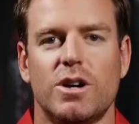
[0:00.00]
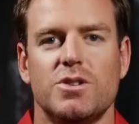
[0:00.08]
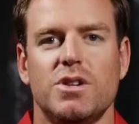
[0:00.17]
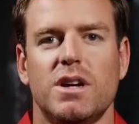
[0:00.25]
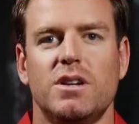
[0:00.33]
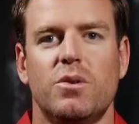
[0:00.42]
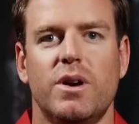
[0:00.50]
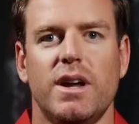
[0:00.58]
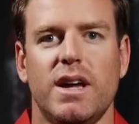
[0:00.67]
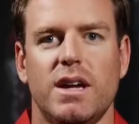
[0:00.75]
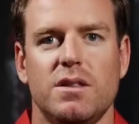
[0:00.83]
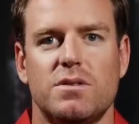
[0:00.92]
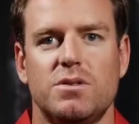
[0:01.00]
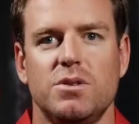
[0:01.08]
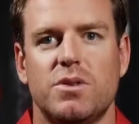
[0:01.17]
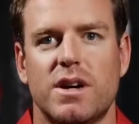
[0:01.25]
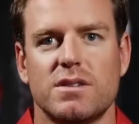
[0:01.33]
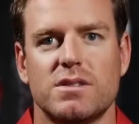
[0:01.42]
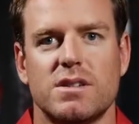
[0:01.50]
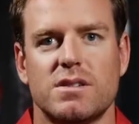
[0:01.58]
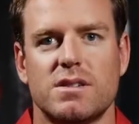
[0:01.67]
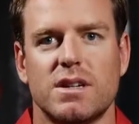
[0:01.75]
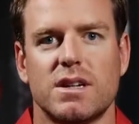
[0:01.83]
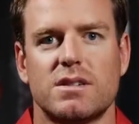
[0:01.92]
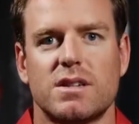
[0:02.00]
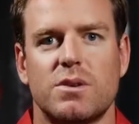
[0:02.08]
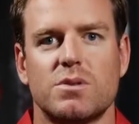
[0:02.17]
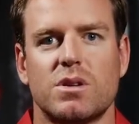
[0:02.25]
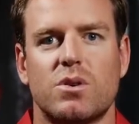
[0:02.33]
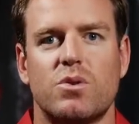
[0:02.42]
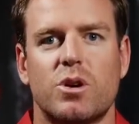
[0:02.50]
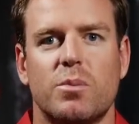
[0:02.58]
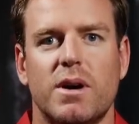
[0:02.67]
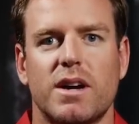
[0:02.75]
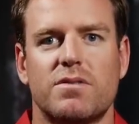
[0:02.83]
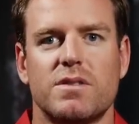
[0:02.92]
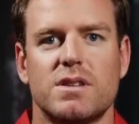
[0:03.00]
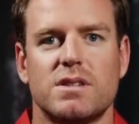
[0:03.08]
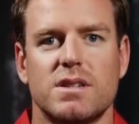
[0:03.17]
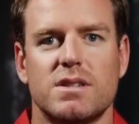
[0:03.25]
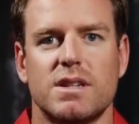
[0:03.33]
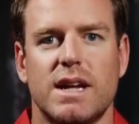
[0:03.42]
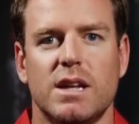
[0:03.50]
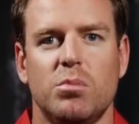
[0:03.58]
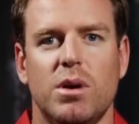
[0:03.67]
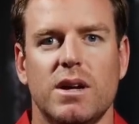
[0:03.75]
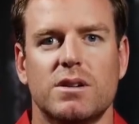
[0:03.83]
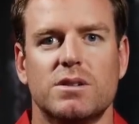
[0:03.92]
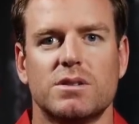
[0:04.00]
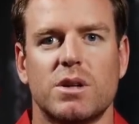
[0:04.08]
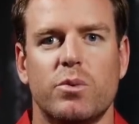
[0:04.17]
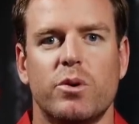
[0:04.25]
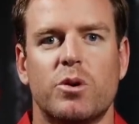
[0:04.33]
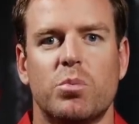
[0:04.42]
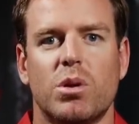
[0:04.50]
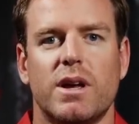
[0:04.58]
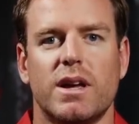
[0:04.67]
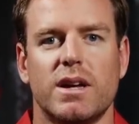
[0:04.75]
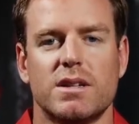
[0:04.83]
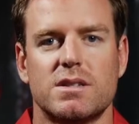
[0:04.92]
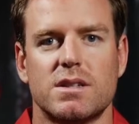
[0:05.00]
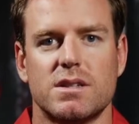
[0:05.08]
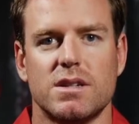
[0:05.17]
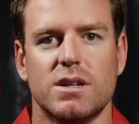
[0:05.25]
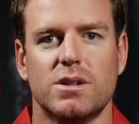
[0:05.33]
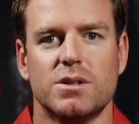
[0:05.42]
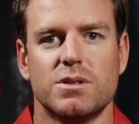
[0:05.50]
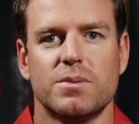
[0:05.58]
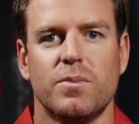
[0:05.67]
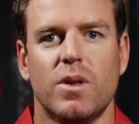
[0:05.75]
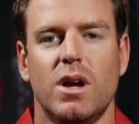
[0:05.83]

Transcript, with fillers: On January 8th, 2006, I was the quarterback for the Cincinnati Bengals and we were playing against the Steelers.